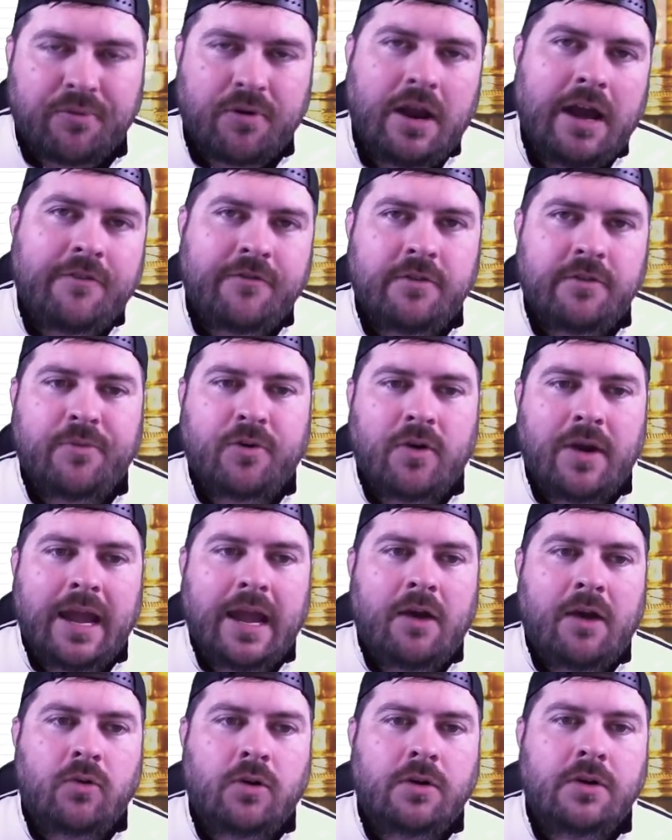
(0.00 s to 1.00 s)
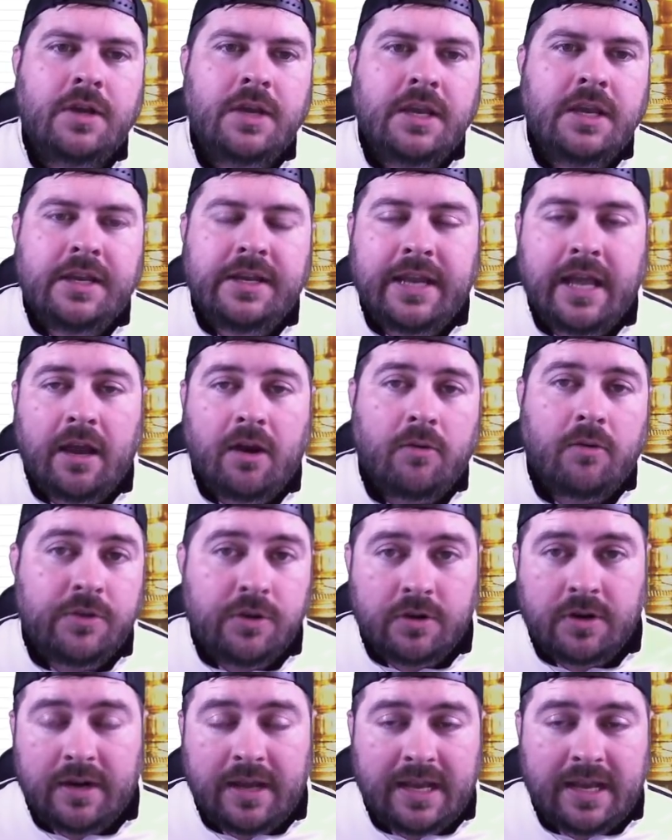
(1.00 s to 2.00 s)
profit per hour. Now
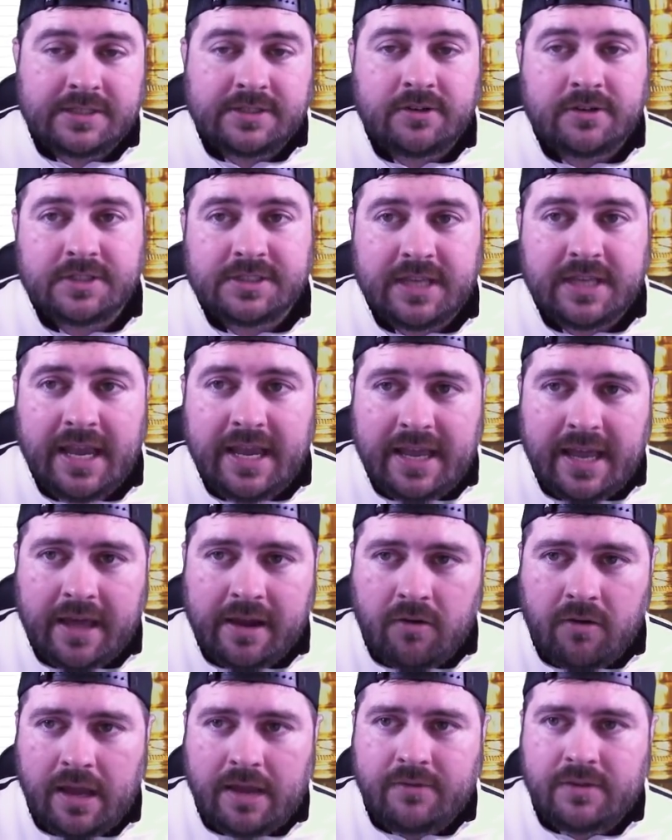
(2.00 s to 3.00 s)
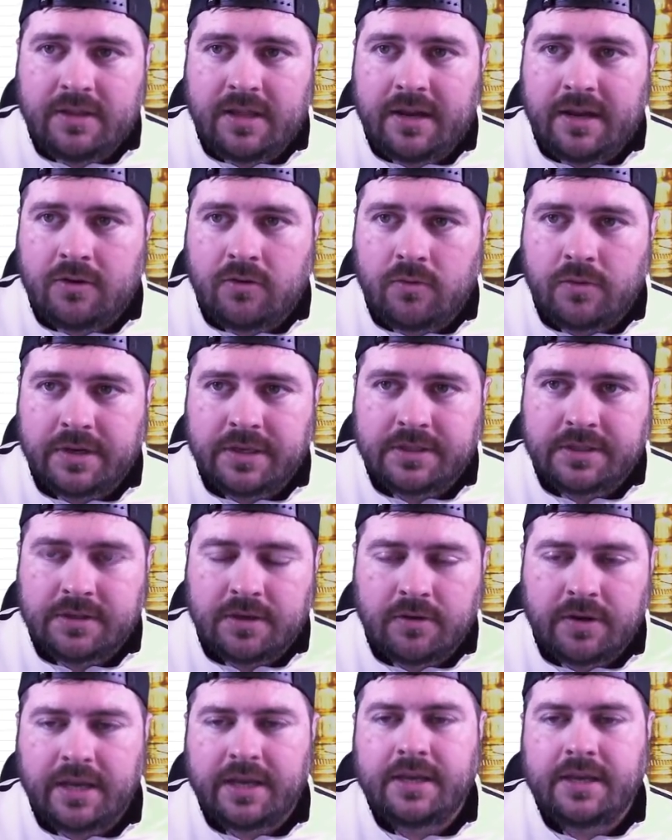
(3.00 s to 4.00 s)
you're gonna say, hey, I don't have a lot of coins.
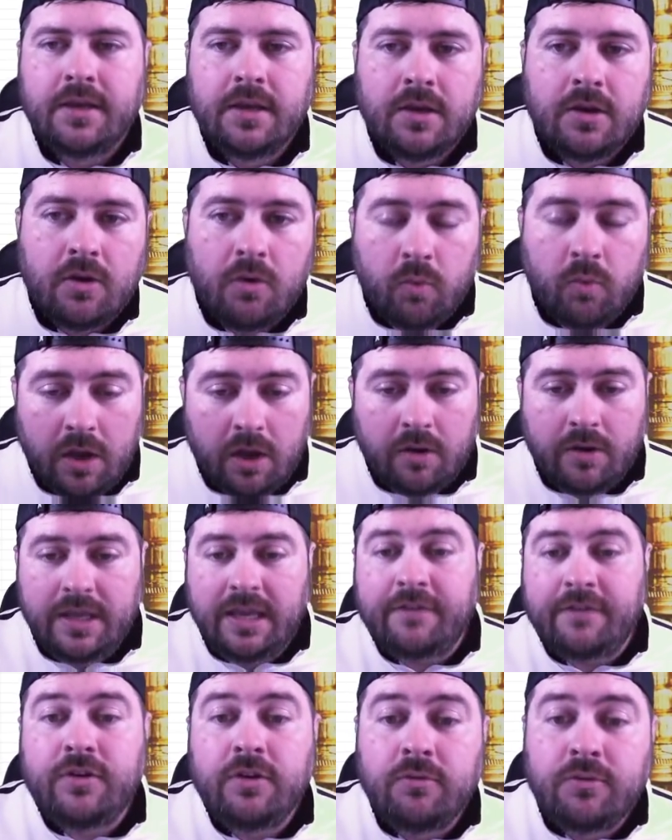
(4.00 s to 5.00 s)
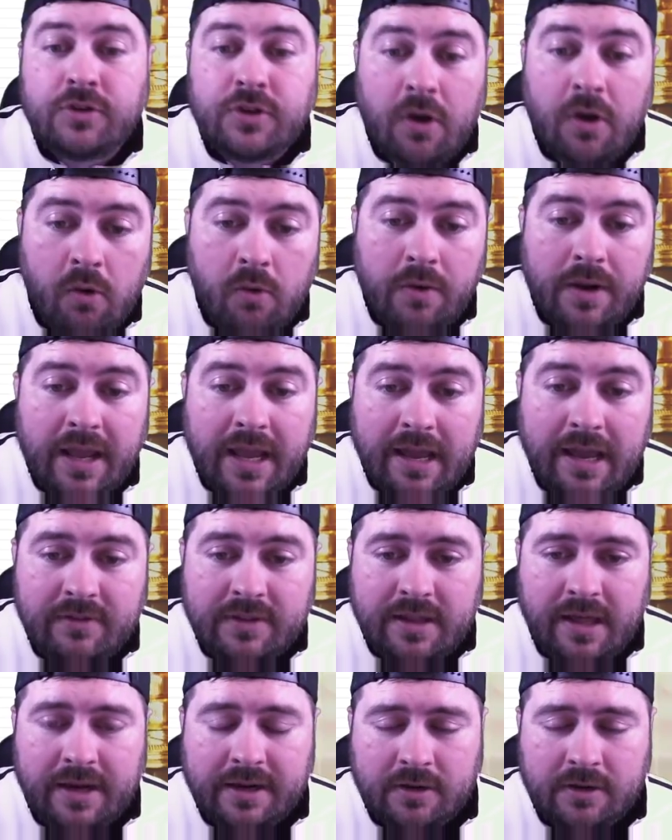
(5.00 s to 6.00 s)
Okay, well, if you don't have a
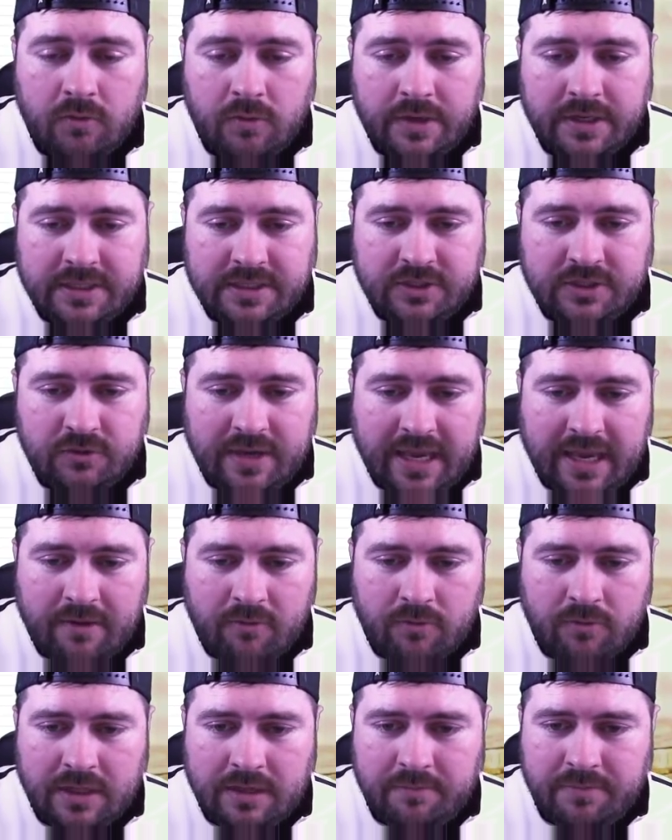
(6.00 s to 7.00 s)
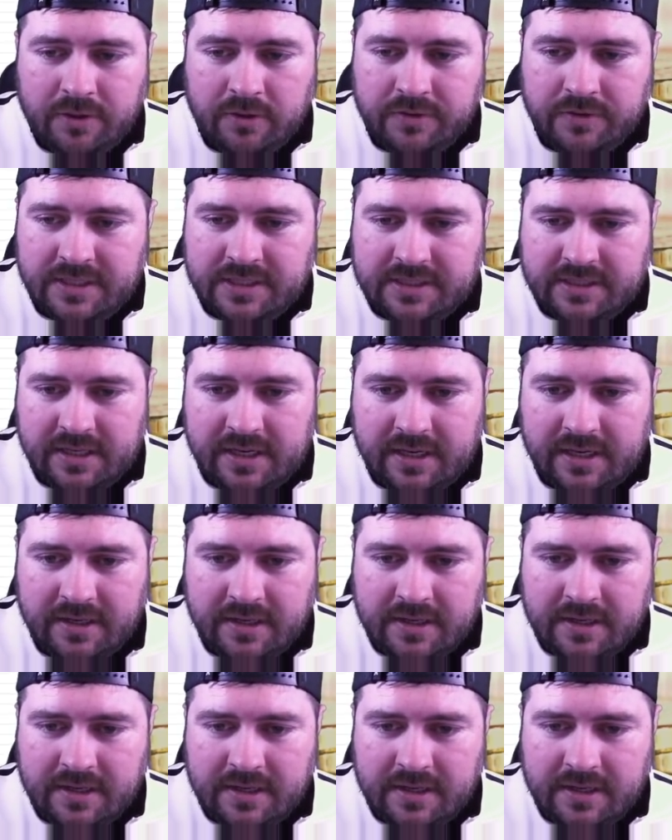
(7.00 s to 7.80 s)
lot of coins, you can't really build this set.